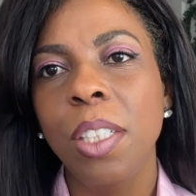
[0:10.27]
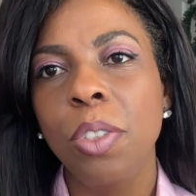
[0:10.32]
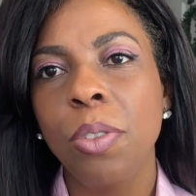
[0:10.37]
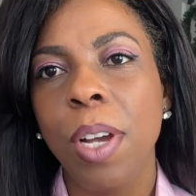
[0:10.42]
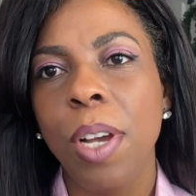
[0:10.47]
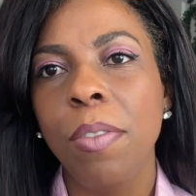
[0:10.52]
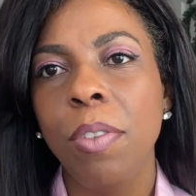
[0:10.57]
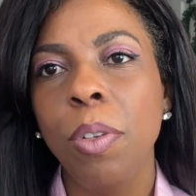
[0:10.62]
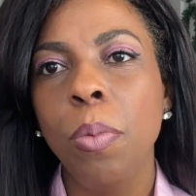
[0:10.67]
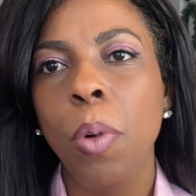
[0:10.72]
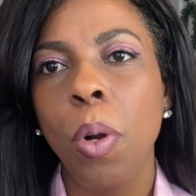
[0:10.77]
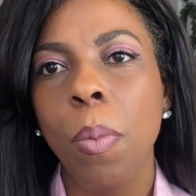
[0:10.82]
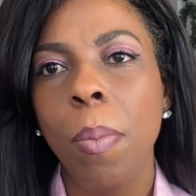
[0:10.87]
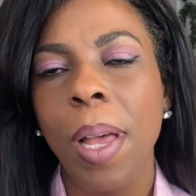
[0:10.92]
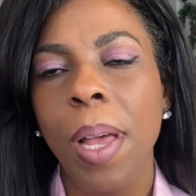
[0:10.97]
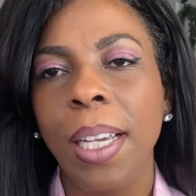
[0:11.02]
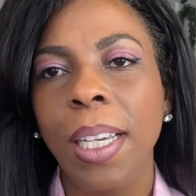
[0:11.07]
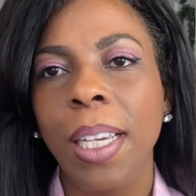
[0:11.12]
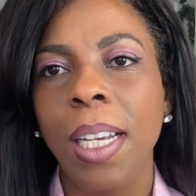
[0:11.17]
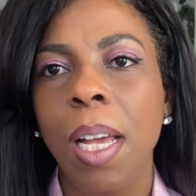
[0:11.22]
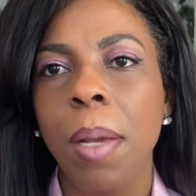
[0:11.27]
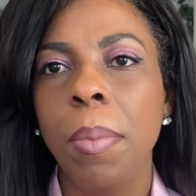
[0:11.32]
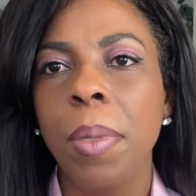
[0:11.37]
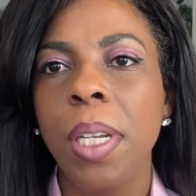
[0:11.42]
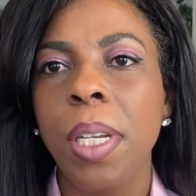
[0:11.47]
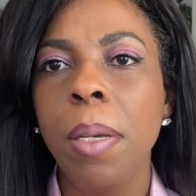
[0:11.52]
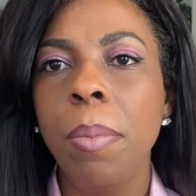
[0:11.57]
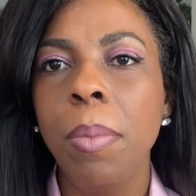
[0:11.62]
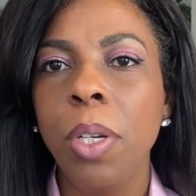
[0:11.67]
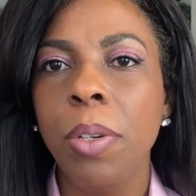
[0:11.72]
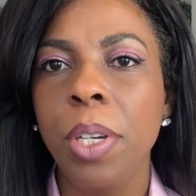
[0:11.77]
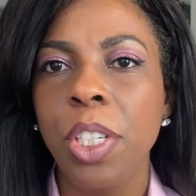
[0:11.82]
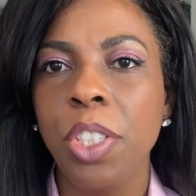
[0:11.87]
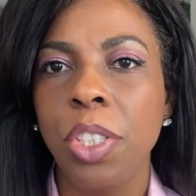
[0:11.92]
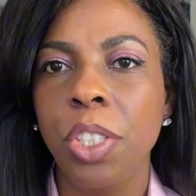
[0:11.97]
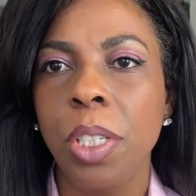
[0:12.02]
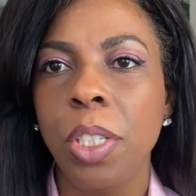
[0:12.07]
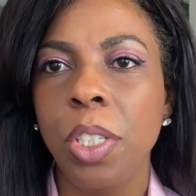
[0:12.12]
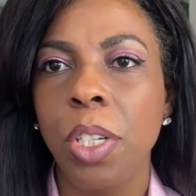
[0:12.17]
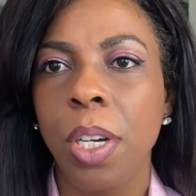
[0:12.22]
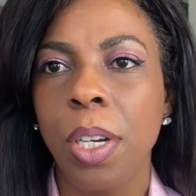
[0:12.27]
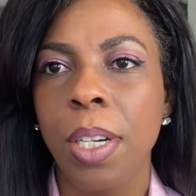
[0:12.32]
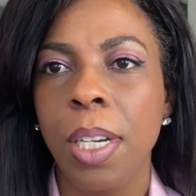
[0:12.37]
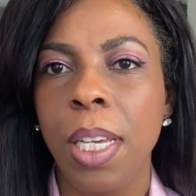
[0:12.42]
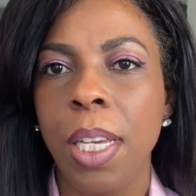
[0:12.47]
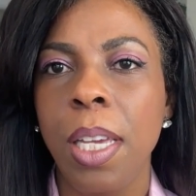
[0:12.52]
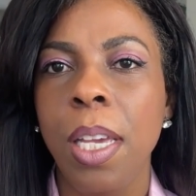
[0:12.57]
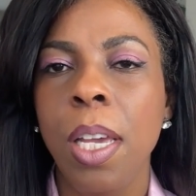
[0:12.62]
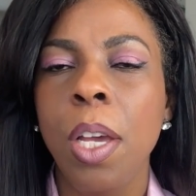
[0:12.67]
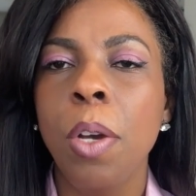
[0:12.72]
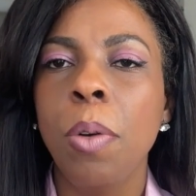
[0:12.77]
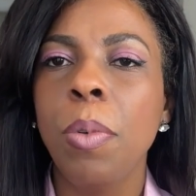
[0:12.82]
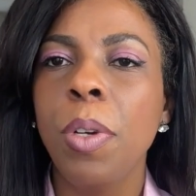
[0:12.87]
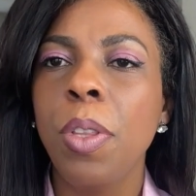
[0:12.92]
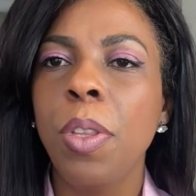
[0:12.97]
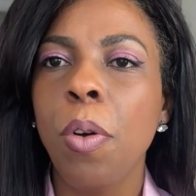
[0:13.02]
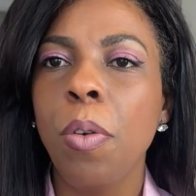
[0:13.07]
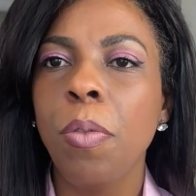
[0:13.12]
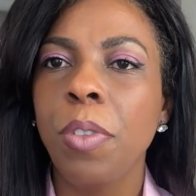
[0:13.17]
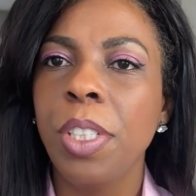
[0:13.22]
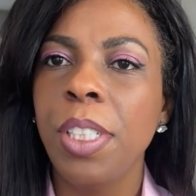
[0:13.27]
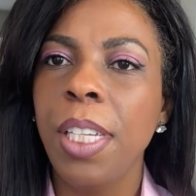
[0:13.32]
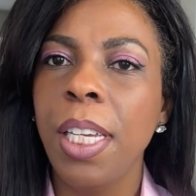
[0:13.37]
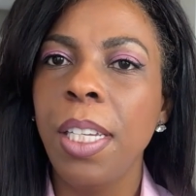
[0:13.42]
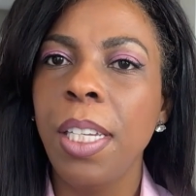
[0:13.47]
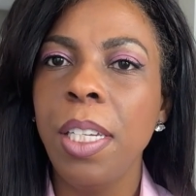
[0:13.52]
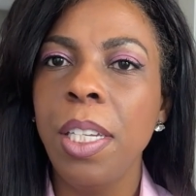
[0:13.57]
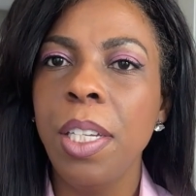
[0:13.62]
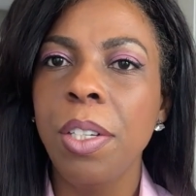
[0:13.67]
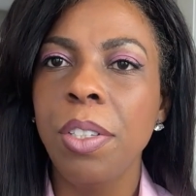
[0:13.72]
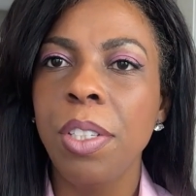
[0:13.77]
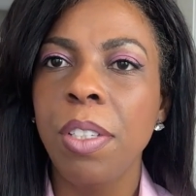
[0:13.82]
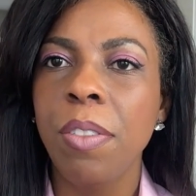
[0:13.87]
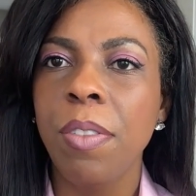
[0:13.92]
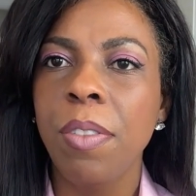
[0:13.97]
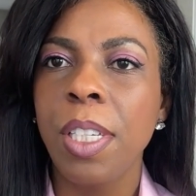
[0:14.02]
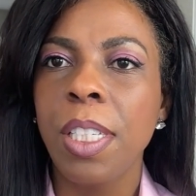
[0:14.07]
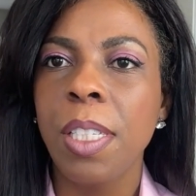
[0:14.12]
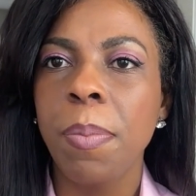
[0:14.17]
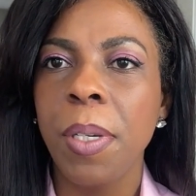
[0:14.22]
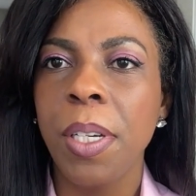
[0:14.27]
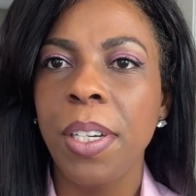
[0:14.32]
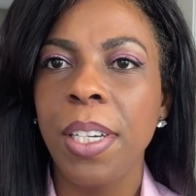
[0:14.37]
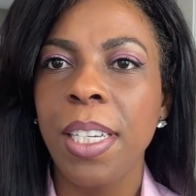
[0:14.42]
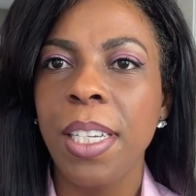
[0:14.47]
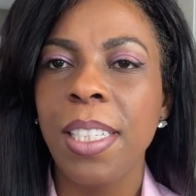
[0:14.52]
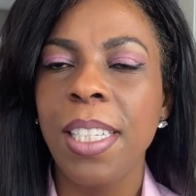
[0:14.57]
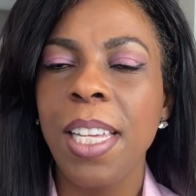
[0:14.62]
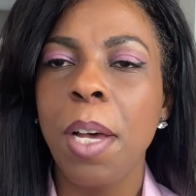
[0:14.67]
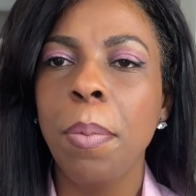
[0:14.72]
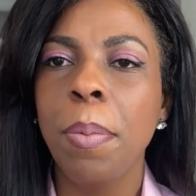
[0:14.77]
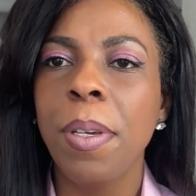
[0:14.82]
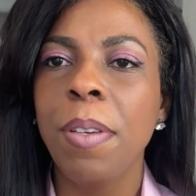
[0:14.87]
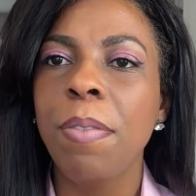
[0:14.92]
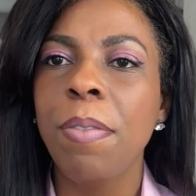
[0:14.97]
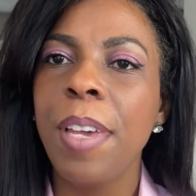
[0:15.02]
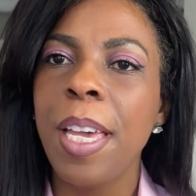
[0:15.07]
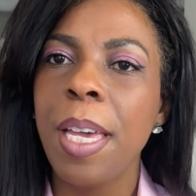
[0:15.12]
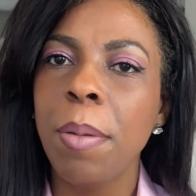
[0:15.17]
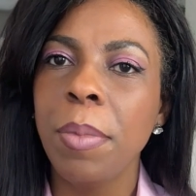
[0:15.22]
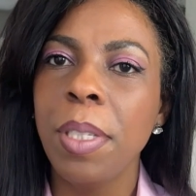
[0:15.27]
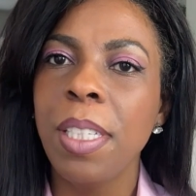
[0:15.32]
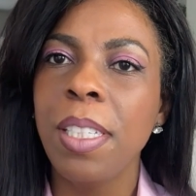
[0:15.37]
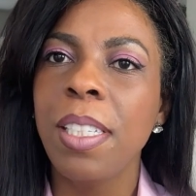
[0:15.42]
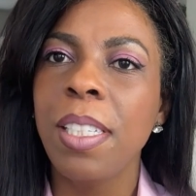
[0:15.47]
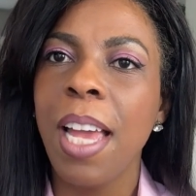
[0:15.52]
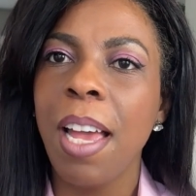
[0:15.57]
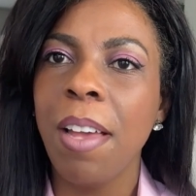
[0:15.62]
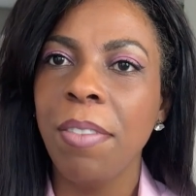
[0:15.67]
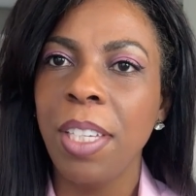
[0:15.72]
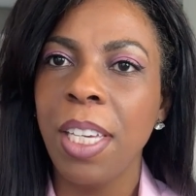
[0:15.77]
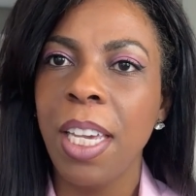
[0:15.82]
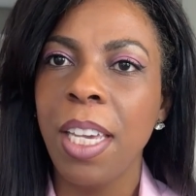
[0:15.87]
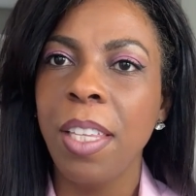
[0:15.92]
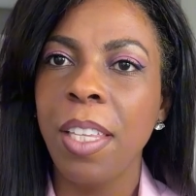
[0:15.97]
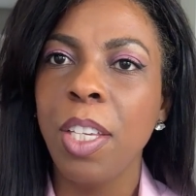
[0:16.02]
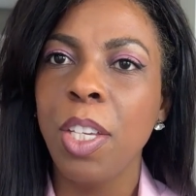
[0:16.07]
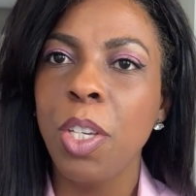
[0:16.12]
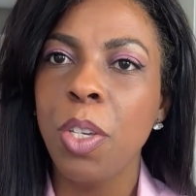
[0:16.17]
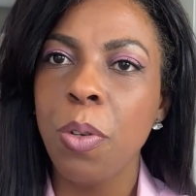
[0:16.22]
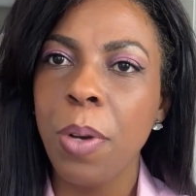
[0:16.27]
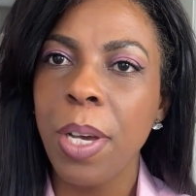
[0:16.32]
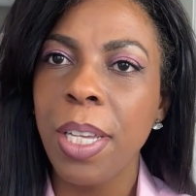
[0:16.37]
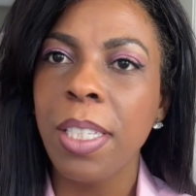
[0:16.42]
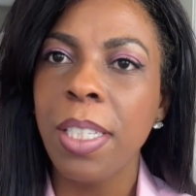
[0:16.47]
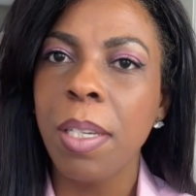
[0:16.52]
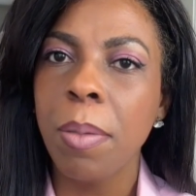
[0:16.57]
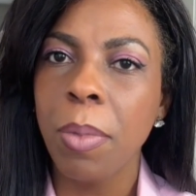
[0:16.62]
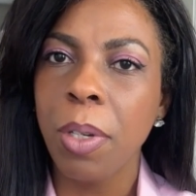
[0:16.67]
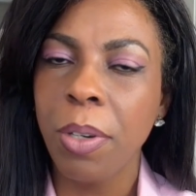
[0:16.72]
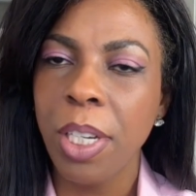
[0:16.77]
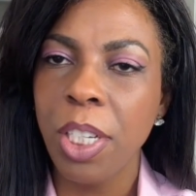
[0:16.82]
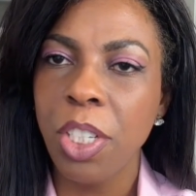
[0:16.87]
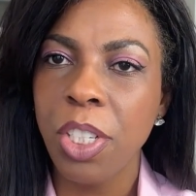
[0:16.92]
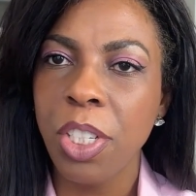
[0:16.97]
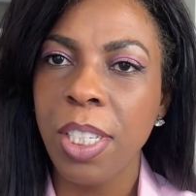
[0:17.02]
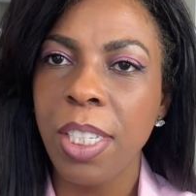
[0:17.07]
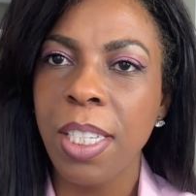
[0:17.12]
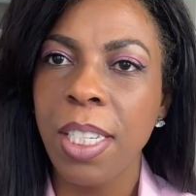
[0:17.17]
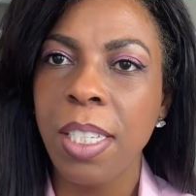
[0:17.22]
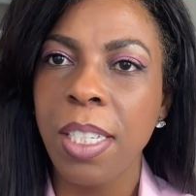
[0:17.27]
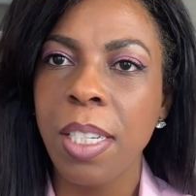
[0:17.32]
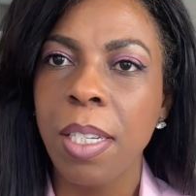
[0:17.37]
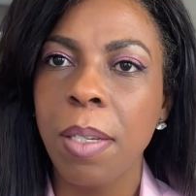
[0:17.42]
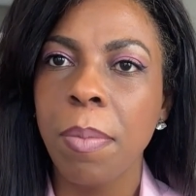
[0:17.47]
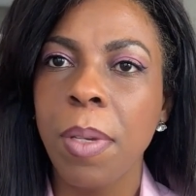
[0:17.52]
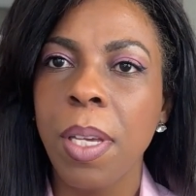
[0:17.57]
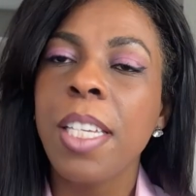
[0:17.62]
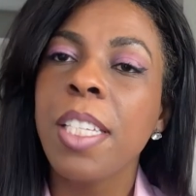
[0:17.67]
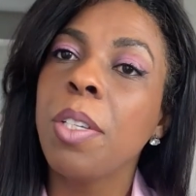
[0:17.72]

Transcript: Driver Womack, and I'm an immigration attorney with over 10 years of experience helping families navigate the U.S. immigration system.